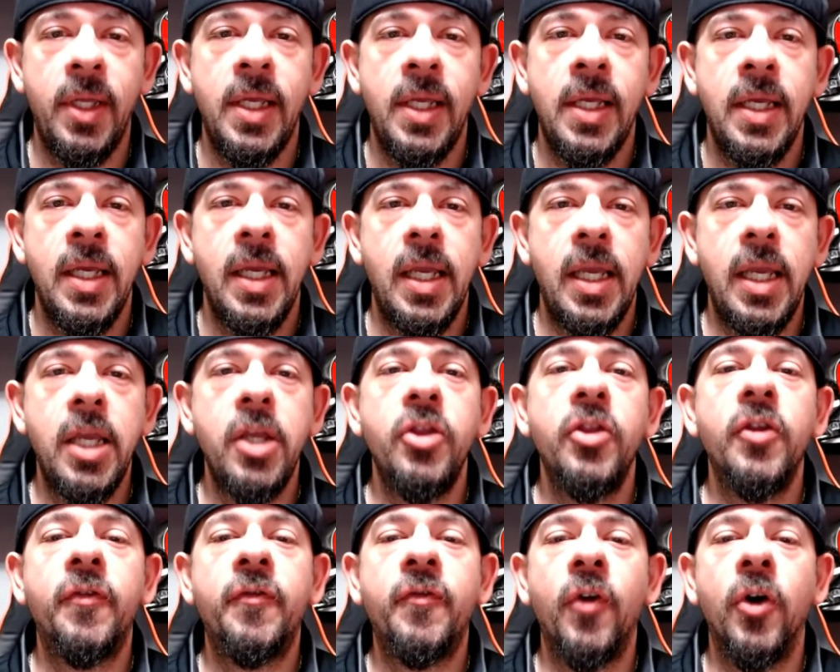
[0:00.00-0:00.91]
in the
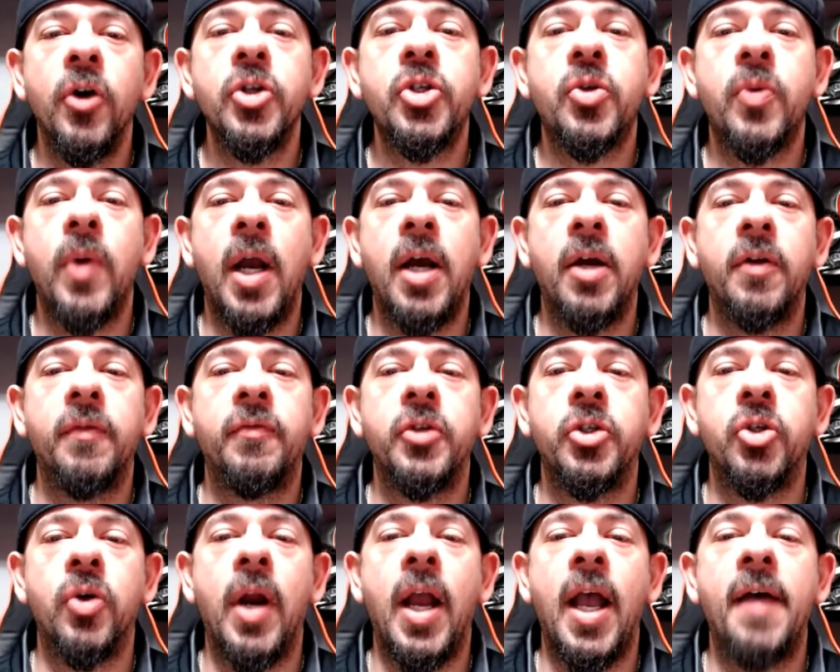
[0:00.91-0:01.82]
first round of the
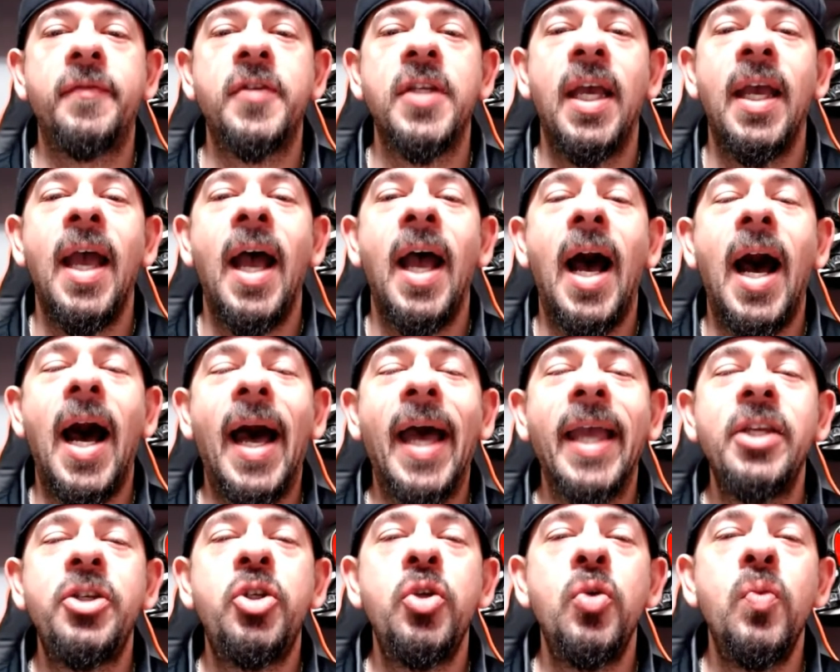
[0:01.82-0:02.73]
draft, I
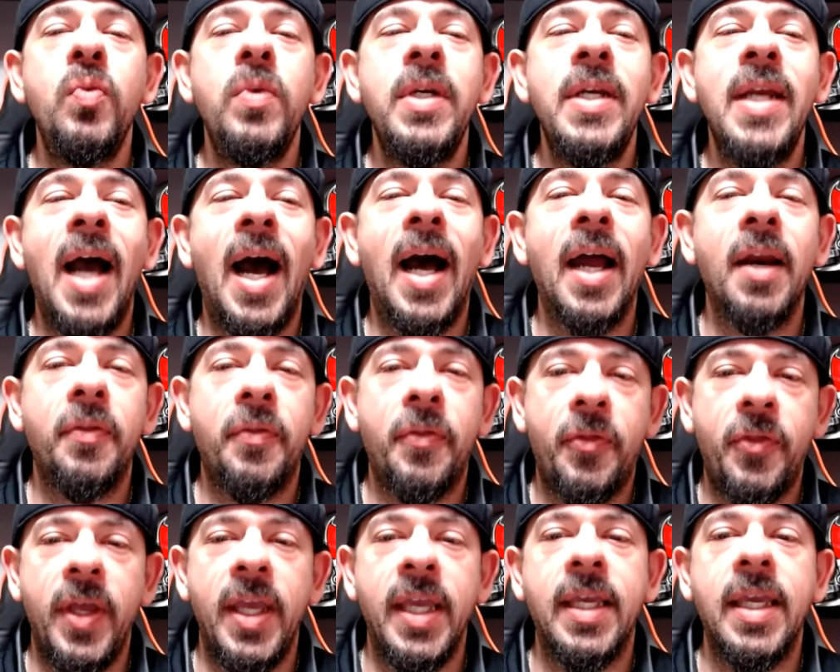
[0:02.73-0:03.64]
do not
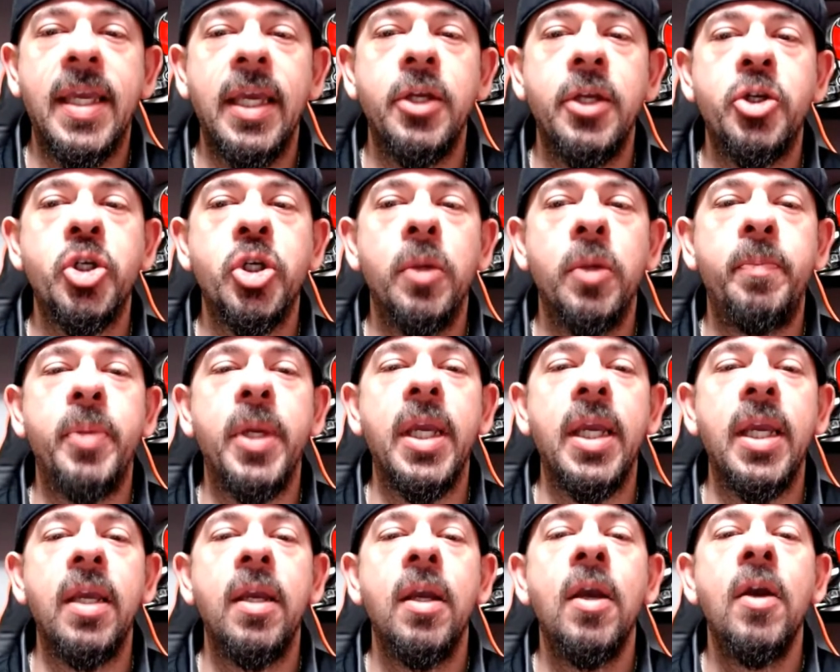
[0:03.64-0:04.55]
think it should be
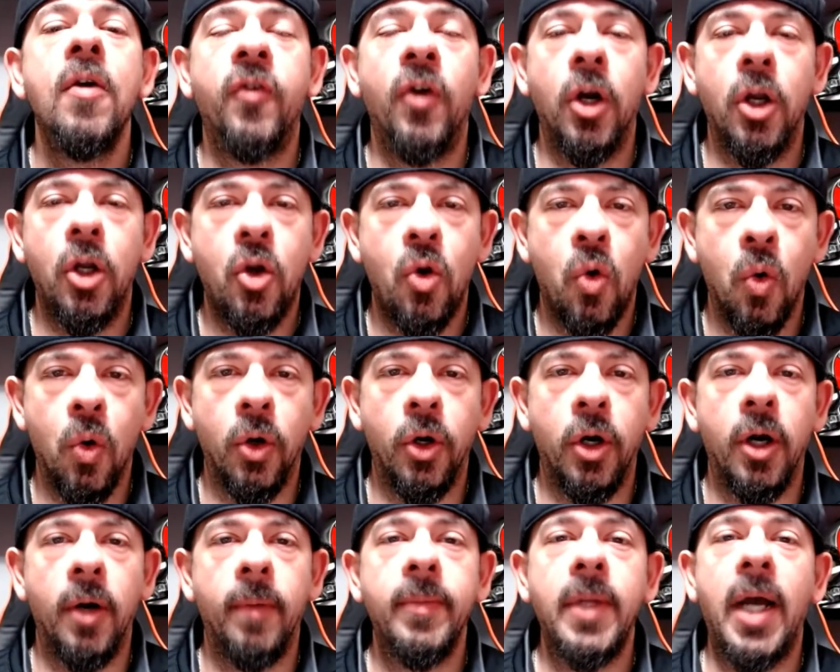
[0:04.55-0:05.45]
for a
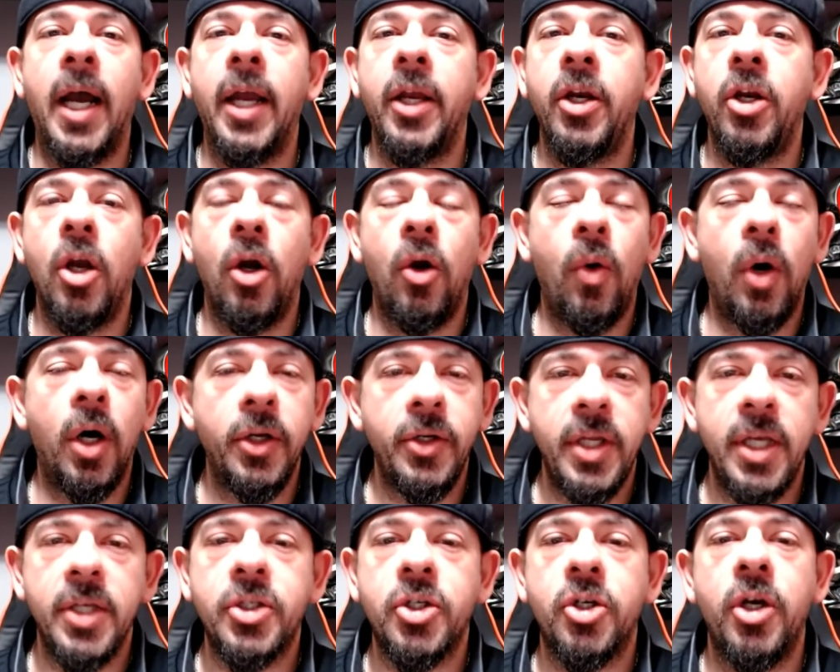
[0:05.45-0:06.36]
corner. I know on
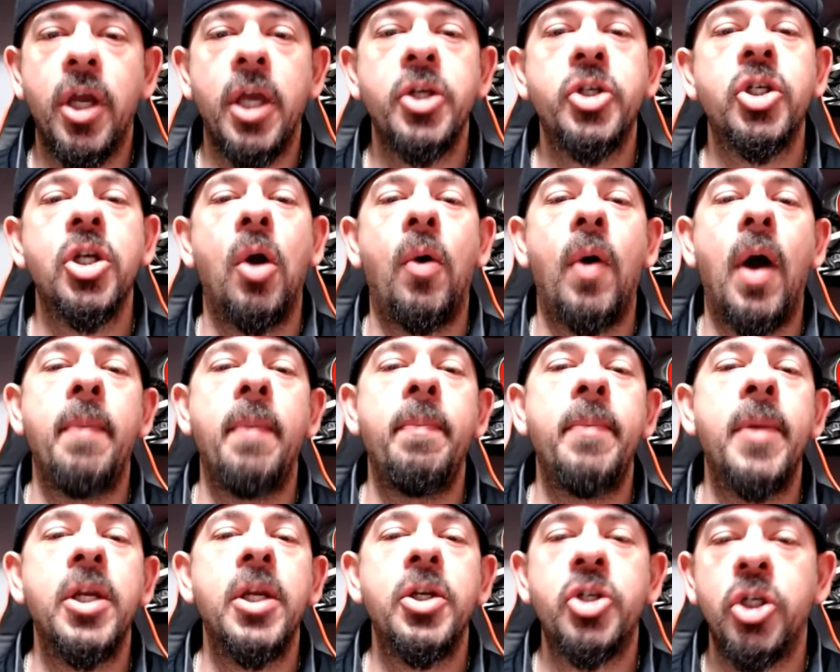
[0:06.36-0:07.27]
yesterday's show, I
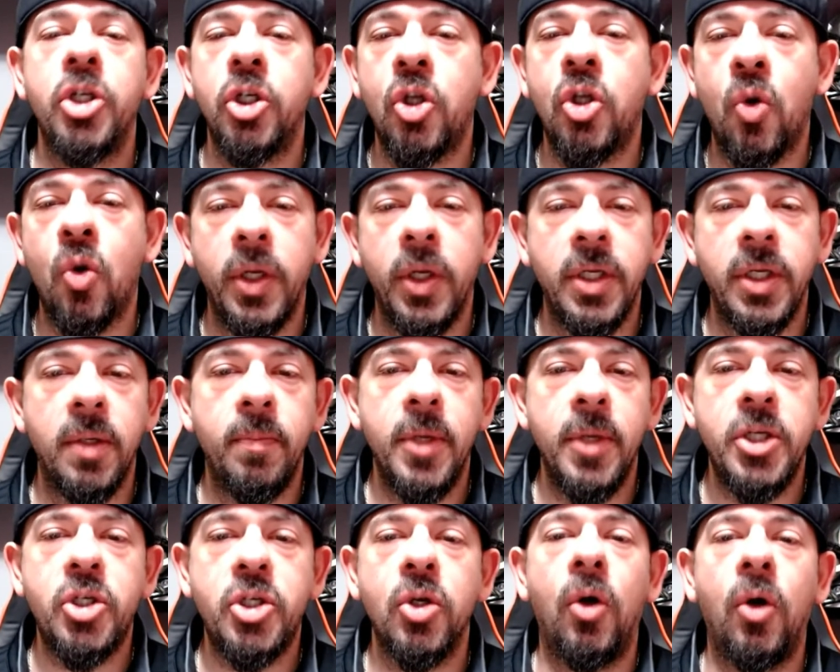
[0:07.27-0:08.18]
mentioned Quinyon
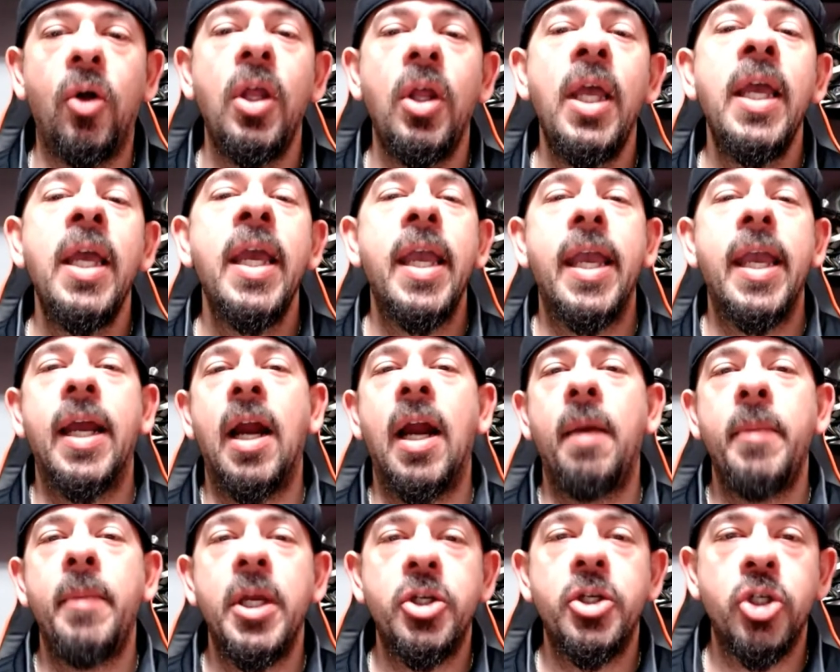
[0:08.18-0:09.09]
Mitchell and I
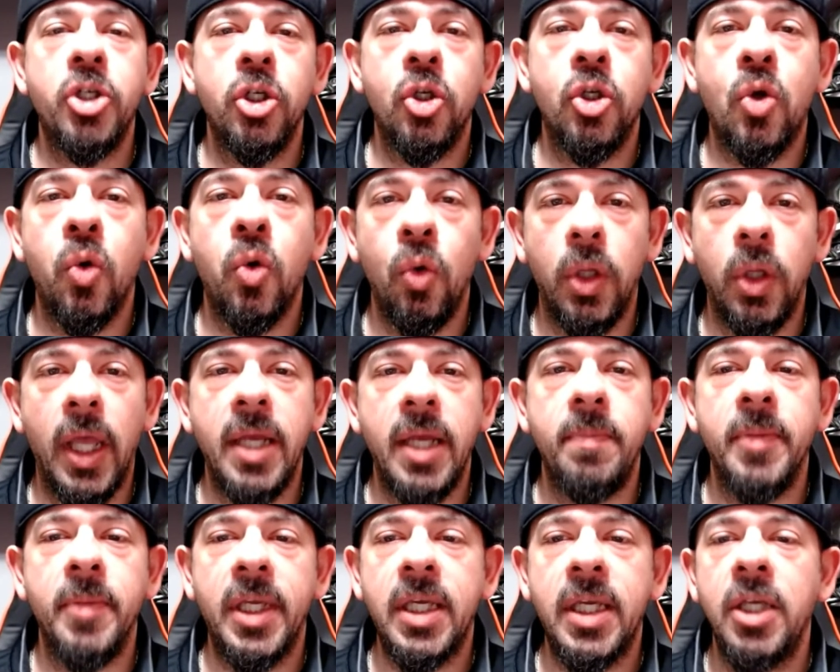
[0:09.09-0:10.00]
mentioned Kool-Aid
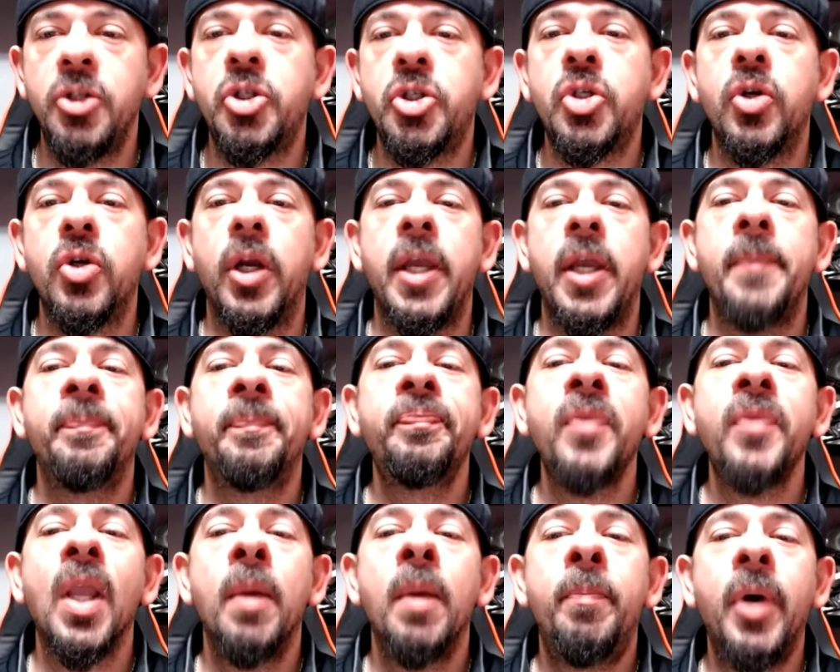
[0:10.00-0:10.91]
McKinstry,
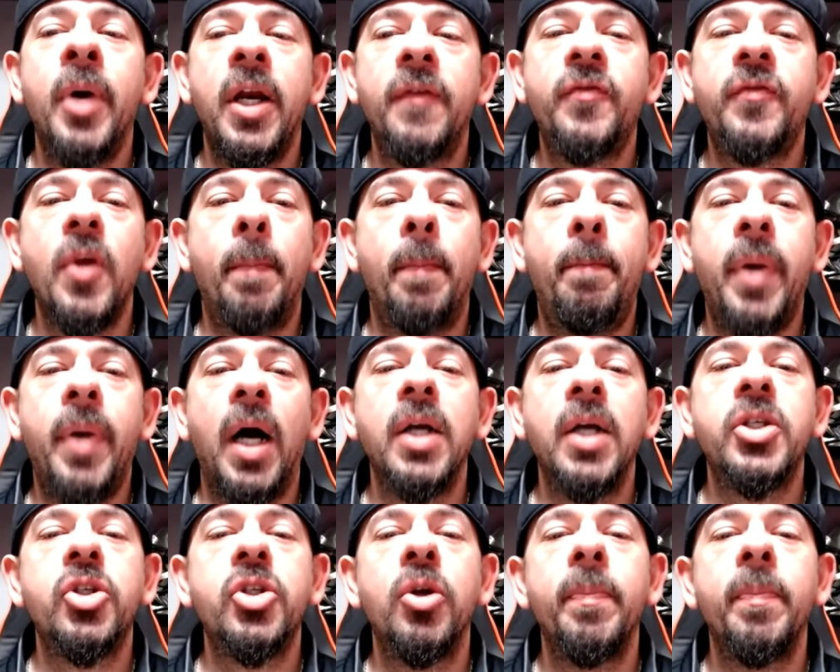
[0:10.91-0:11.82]
but if the Bucs
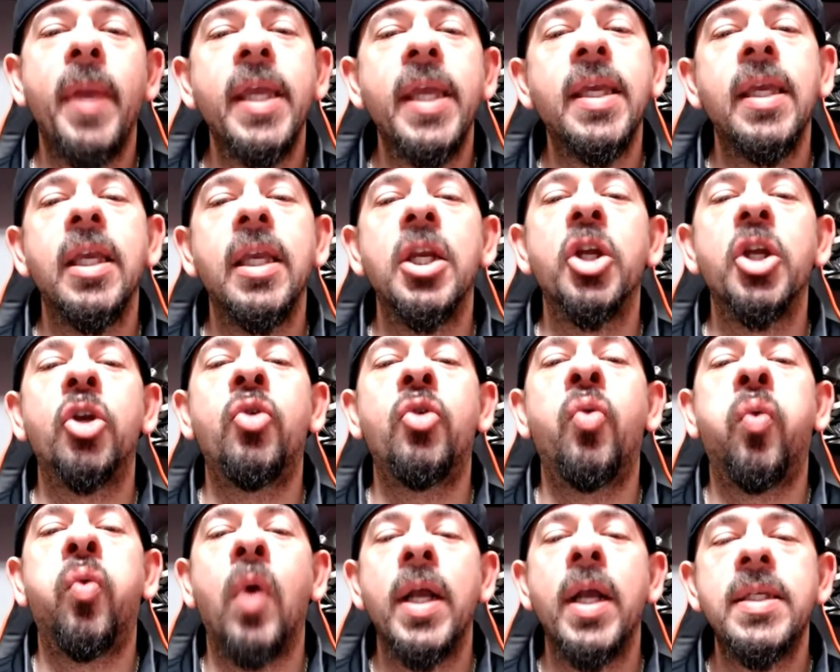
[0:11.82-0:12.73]
are making an
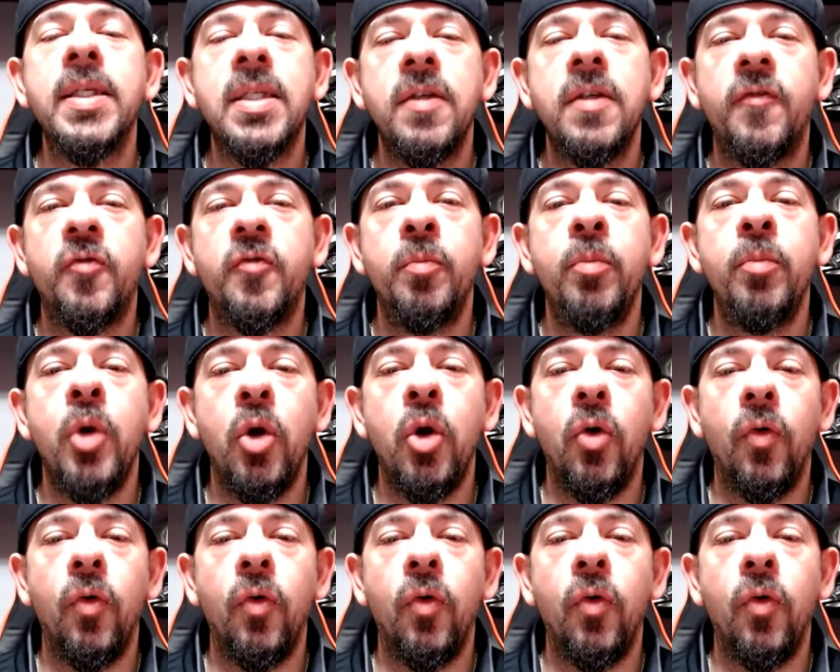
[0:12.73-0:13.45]
aggressive move